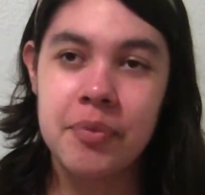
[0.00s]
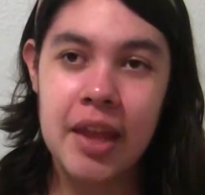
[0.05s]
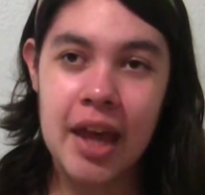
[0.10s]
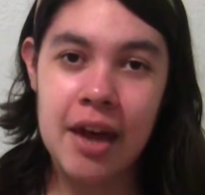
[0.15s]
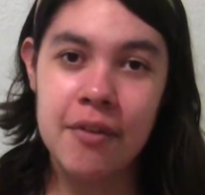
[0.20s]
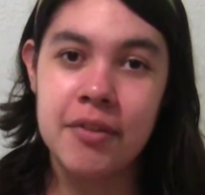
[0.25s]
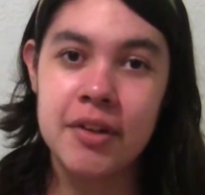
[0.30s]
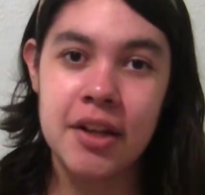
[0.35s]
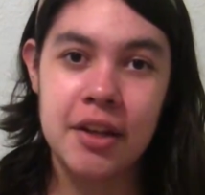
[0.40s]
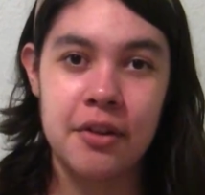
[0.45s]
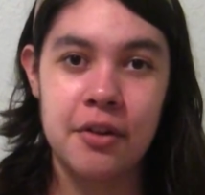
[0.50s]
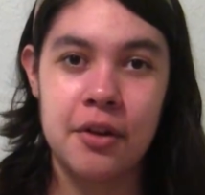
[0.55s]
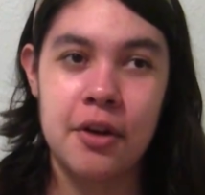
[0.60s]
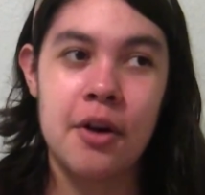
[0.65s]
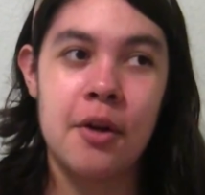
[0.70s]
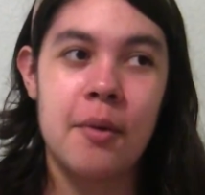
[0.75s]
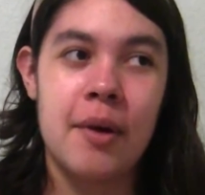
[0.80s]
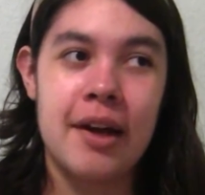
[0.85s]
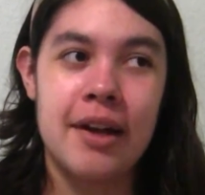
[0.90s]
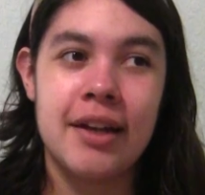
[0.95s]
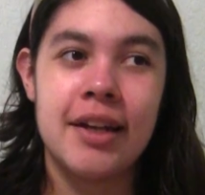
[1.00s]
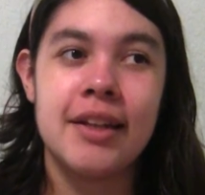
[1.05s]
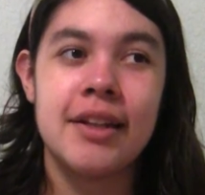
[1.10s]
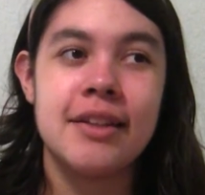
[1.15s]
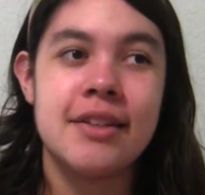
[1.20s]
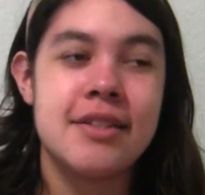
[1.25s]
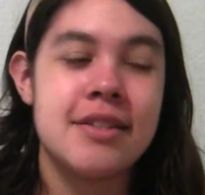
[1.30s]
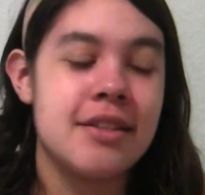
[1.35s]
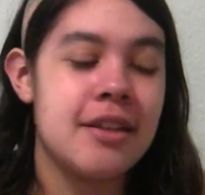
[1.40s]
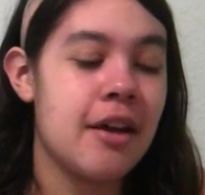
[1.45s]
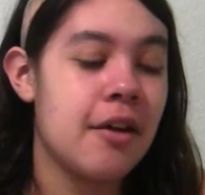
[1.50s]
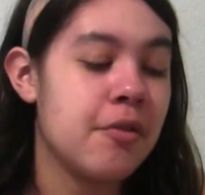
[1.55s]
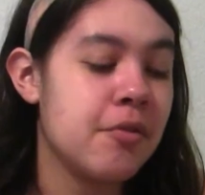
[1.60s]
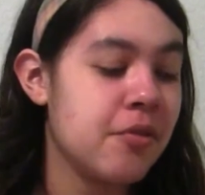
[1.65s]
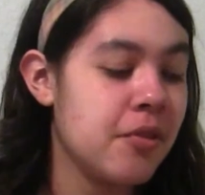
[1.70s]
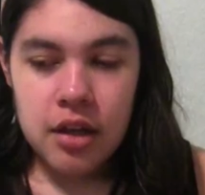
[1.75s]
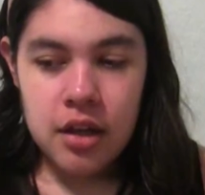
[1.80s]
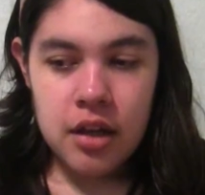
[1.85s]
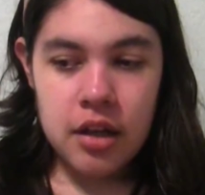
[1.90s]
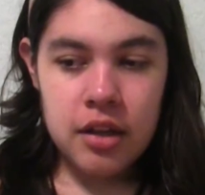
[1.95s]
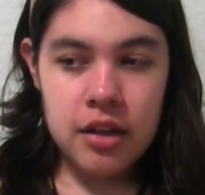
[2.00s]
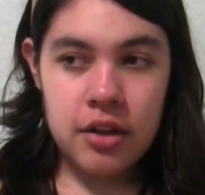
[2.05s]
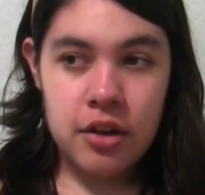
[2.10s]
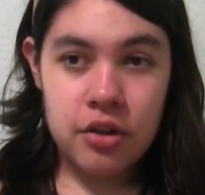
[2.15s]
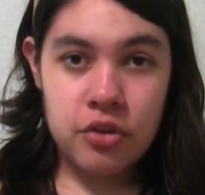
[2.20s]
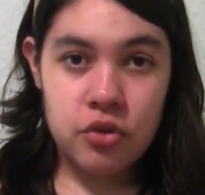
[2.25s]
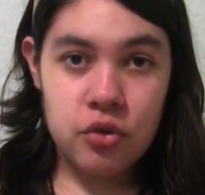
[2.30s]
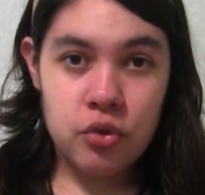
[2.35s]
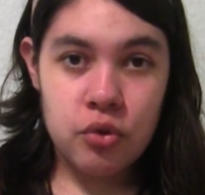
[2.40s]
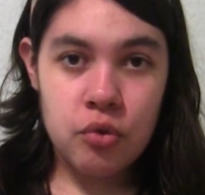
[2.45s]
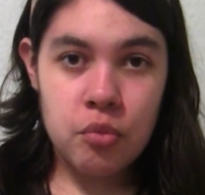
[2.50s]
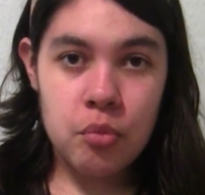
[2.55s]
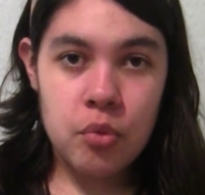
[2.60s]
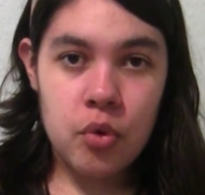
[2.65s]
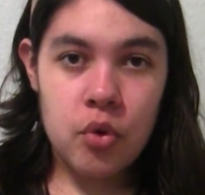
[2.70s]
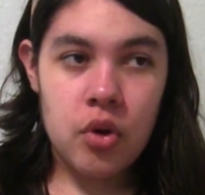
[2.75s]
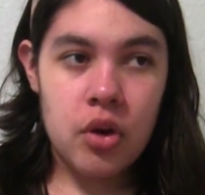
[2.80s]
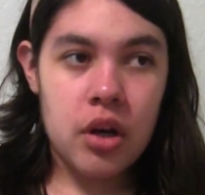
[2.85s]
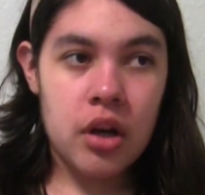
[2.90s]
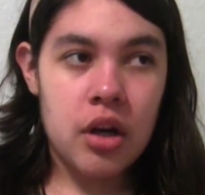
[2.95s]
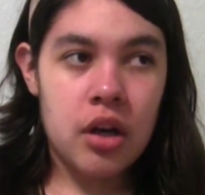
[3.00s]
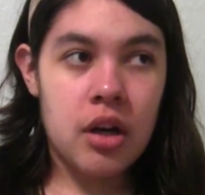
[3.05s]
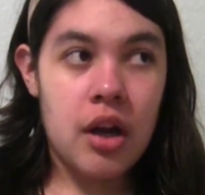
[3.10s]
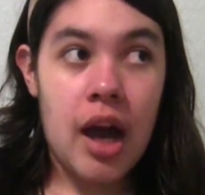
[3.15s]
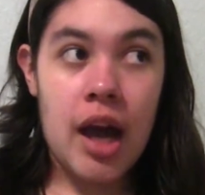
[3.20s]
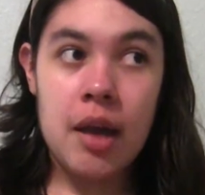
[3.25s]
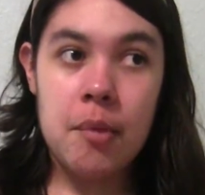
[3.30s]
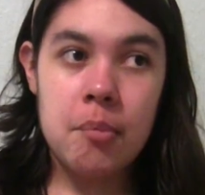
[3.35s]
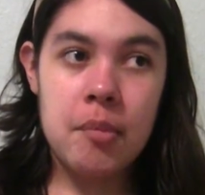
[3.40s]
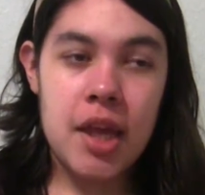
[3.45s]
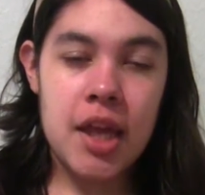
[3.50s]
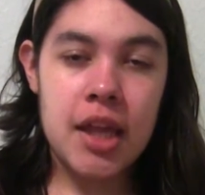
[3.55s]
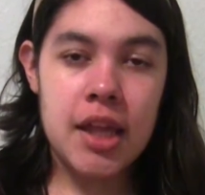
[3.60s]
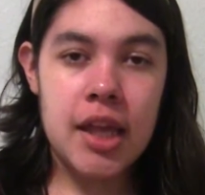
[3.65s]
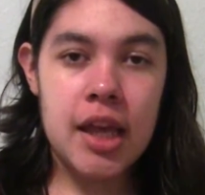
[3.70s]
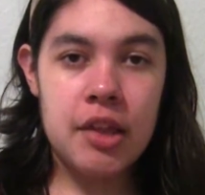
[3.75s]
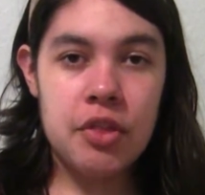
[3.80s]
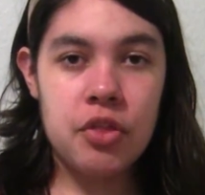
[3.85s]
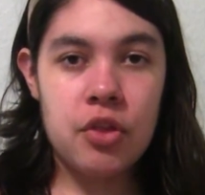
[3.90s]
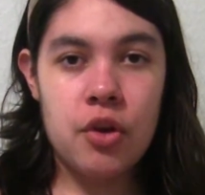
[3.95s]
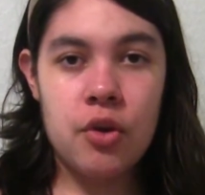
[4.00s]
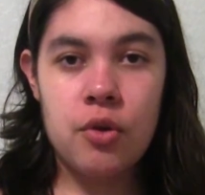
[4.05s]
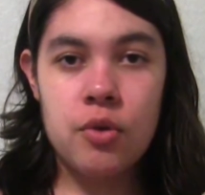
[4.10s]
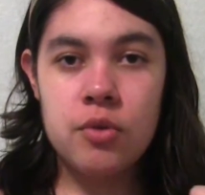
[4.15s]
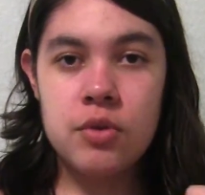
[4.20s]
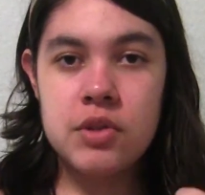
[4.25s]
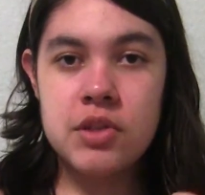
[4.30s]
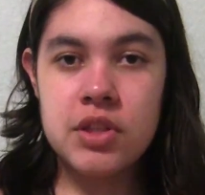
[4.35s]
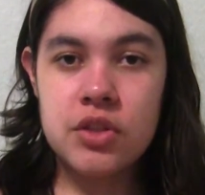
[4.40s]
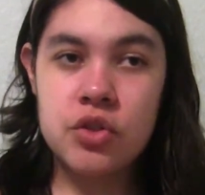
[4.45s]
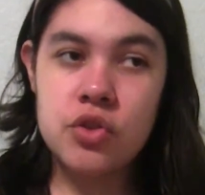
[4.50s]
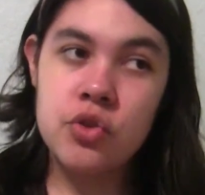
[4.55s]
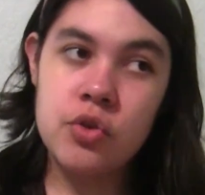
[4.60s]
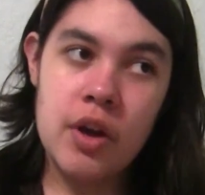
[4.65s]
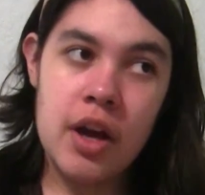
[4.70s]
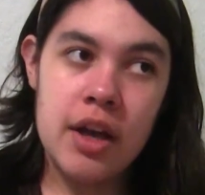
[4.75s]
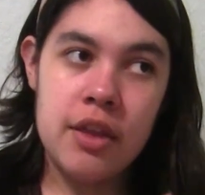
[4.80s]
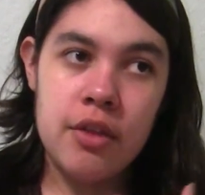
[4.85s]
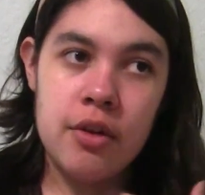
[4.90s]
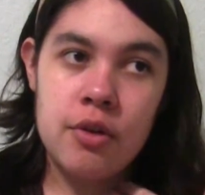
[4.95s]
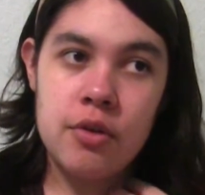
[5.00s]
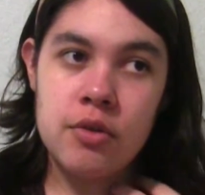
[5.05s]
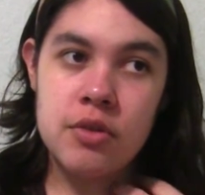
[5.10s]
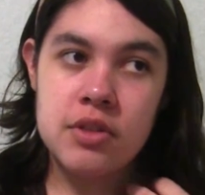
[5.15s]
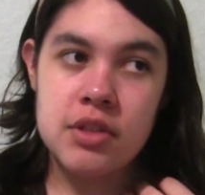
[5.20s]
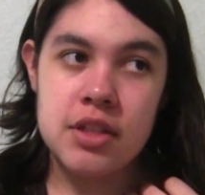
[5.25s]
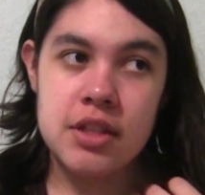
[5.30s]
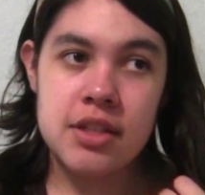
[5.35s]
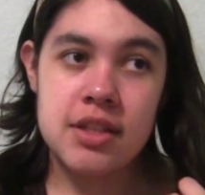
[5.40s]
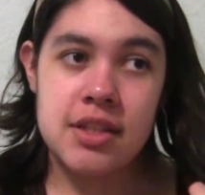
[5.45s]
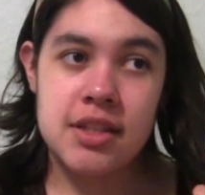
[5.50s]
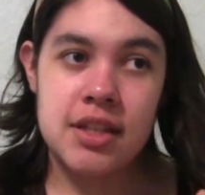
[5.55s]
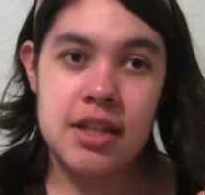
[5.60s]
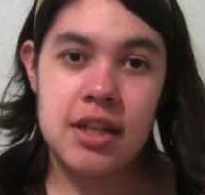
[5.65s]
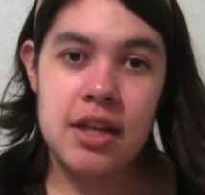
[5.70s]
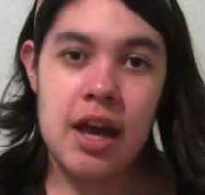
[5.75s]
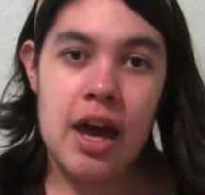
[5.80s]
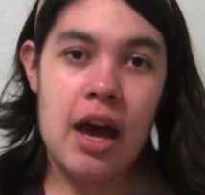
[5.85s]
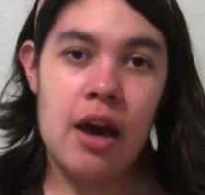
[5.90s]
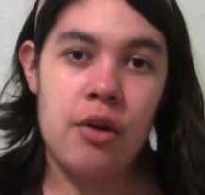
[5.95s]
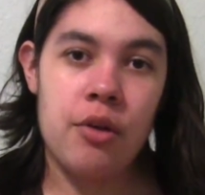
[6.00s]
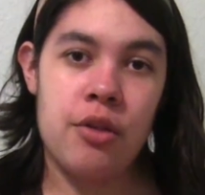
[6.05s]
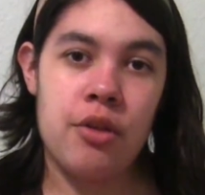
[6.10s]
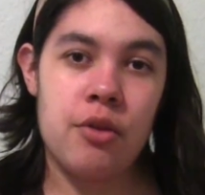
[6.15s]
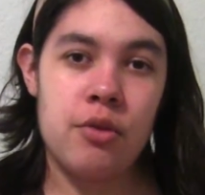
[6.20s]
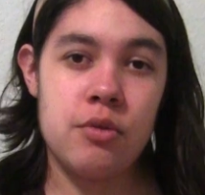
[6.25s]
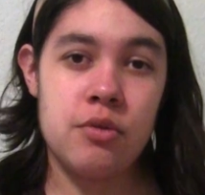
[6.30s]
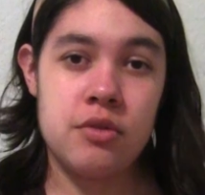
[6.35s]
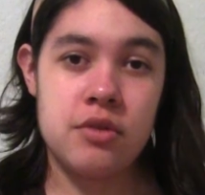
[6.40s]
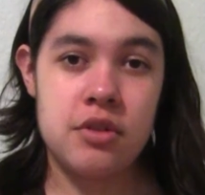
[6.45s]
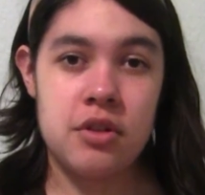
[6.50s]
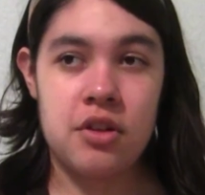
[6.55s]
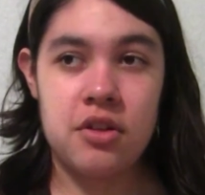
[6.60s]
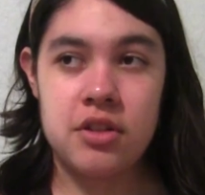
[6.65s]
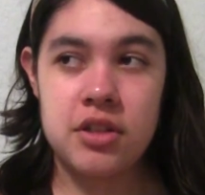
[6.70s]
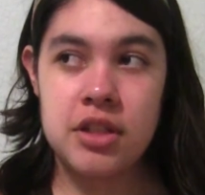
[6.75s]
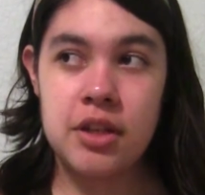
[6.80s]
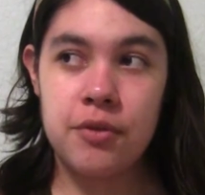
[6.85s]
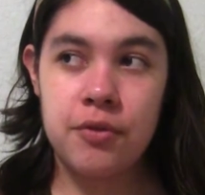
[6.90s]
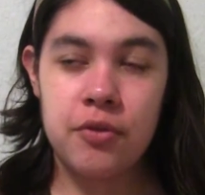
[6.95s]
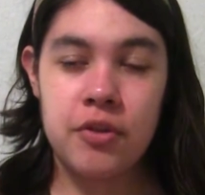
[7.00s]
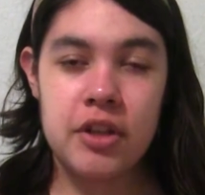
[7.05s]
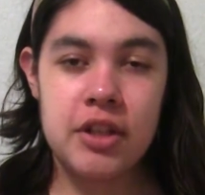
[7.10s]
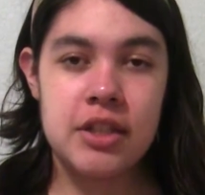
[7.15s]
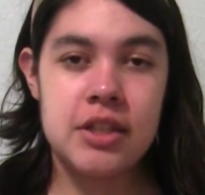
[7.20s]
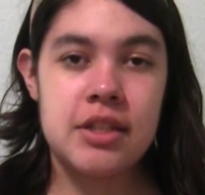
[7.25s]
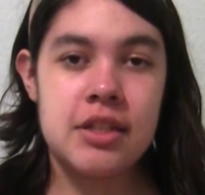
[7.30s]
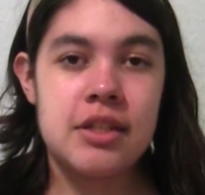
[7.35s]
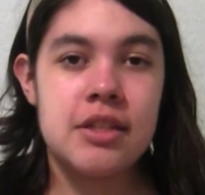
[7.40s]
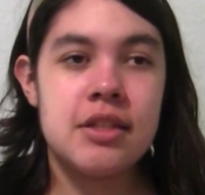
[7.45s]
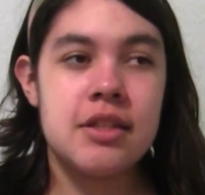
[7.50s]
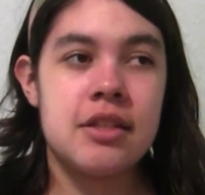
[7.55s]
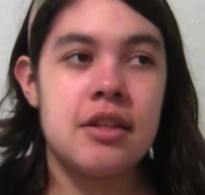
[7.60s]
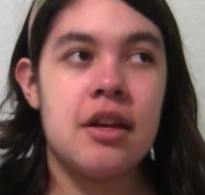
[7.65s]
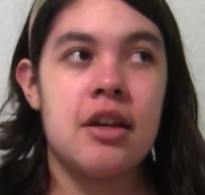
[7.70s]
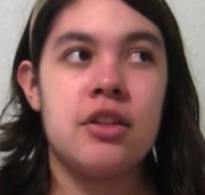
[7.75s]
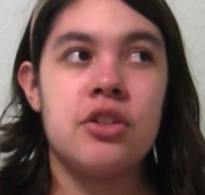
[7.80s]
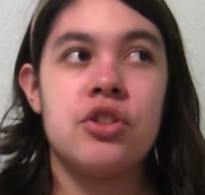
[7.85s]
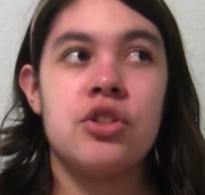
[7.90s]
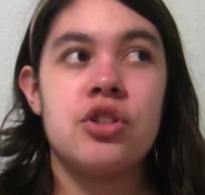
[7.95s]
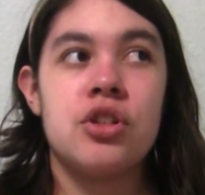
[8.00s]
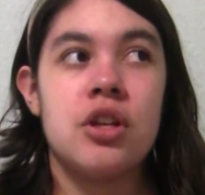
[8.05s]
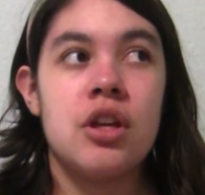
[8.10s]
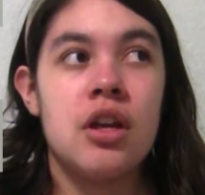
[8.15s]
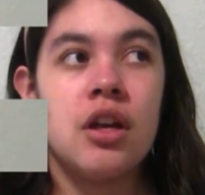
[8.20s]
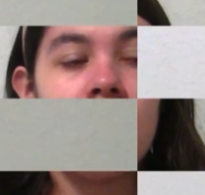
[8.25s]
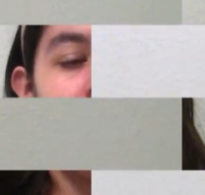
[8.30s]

another go at it and stuff. There are 2 more. I may get those and try those and see how those are different and such.